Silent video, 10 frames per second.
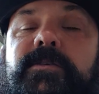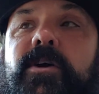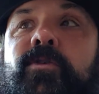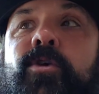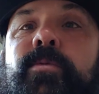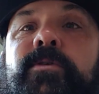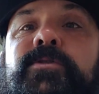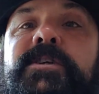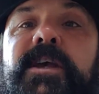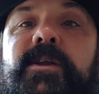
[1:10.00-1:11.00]
aerobic
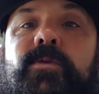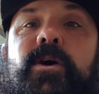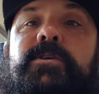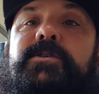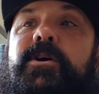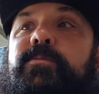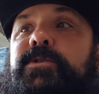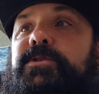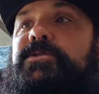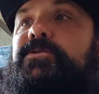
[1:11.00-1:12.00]
routine will also help
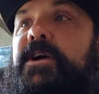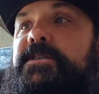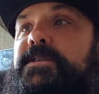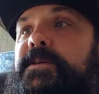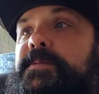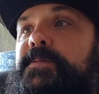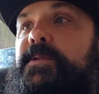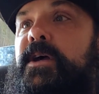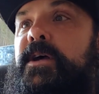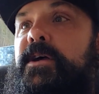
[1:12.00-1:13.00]
reduce stress.
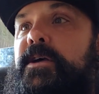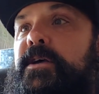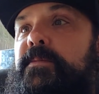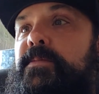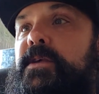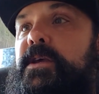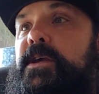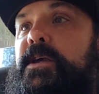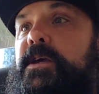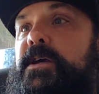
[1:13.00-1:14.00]

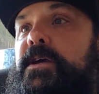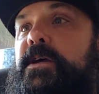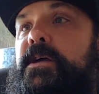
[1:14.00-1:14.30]
The